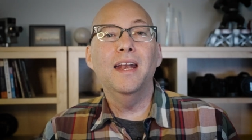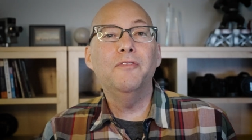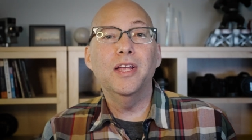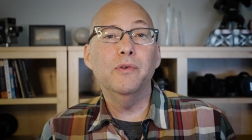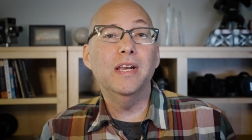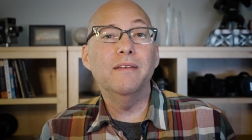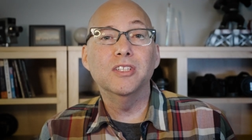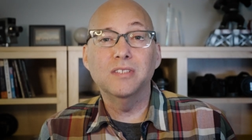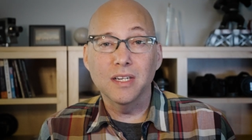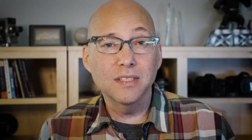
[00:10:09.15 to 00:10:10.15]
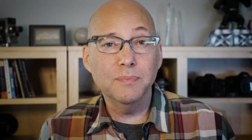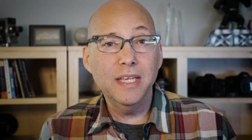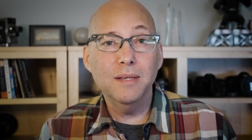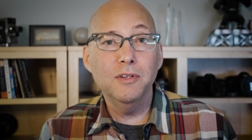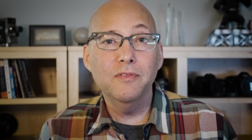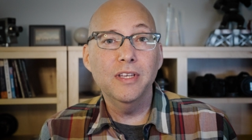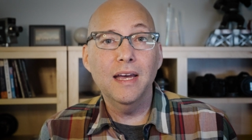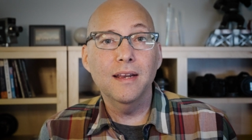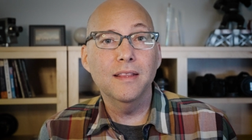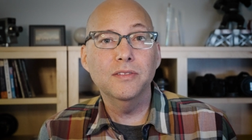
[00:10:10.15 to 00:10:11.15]
And if anyone ever does make a movie
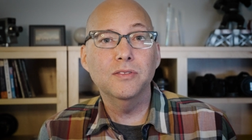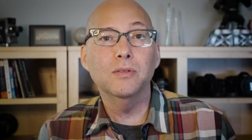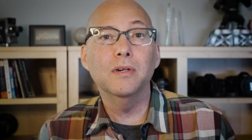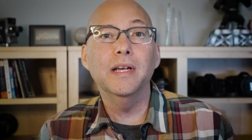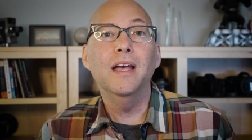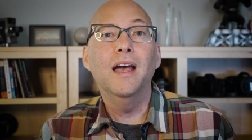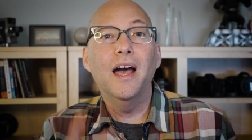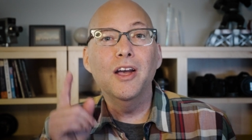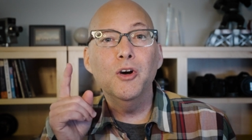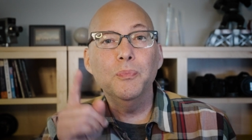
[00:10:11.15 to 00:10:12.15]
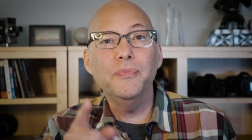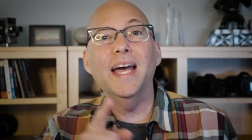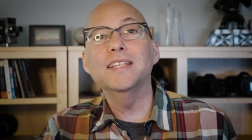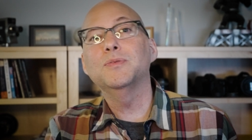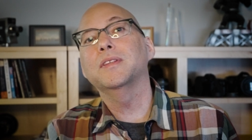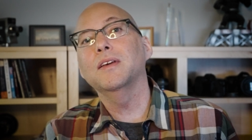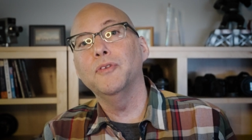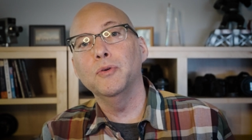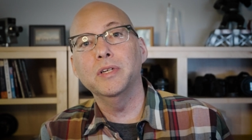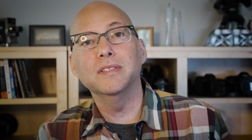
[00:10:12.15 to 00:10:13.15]
out of this story, I hope that's what they
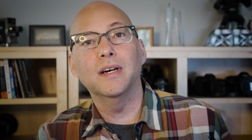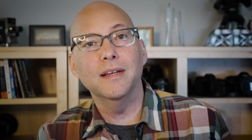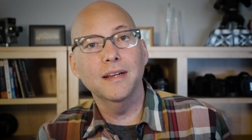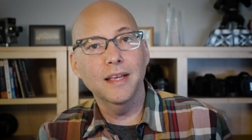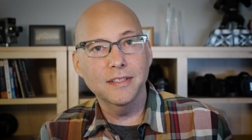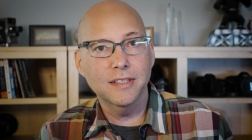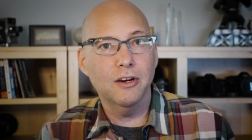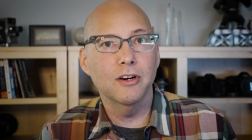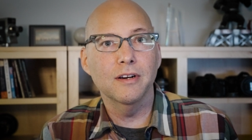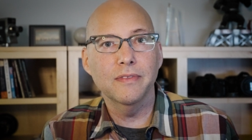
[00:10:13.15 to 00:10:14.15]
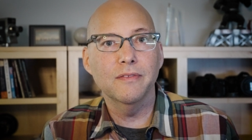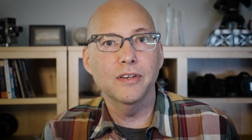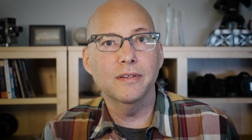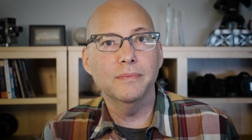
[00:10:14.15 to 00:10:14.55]
focus on as the heart of the film.